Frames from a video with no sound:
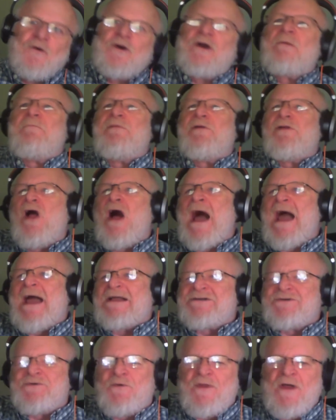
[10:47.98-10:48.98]

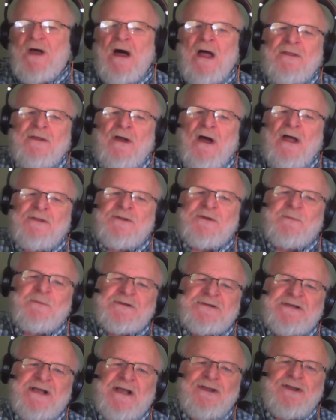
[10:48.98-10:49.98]
compliance with the
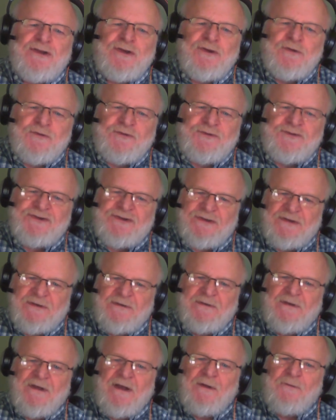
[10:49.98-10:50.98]
100% use
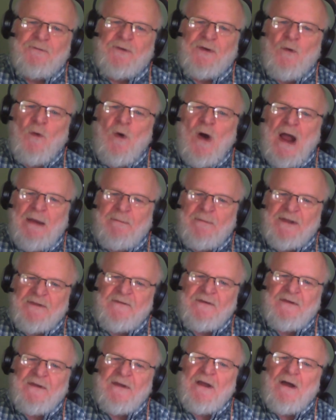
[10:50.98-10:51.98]

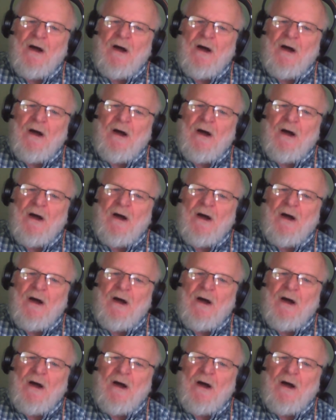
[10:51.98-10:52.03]
requirement.